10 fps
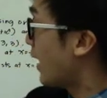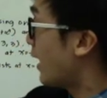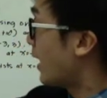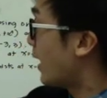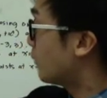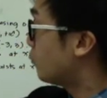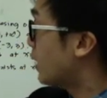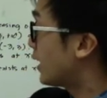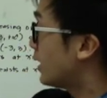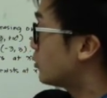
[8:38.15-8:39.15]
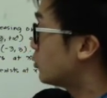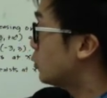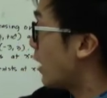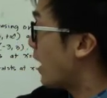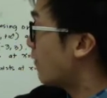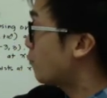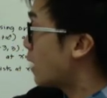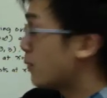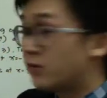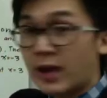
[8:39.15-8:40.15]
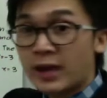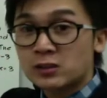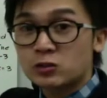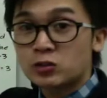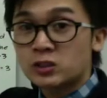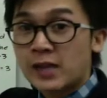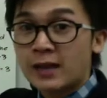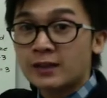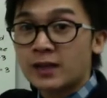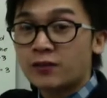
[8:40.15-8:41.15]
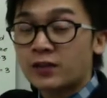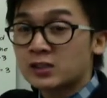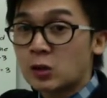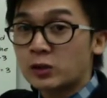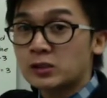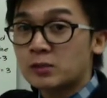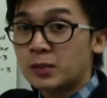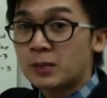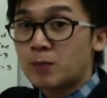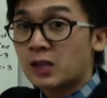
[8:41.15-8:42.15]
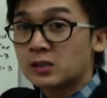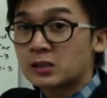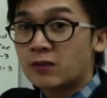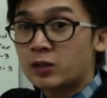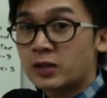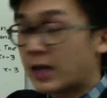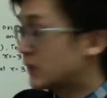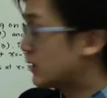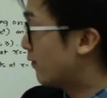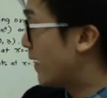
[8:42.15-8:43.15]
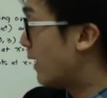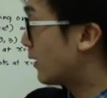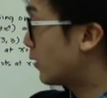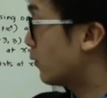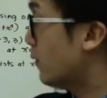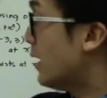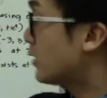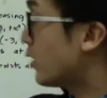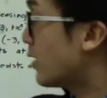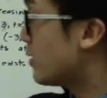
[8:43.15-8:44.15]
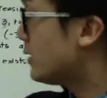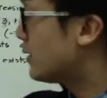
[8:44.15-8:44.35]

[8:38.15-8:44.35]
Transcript: and plug it into f prime of x to check if it's going to be positive or negative value. So in this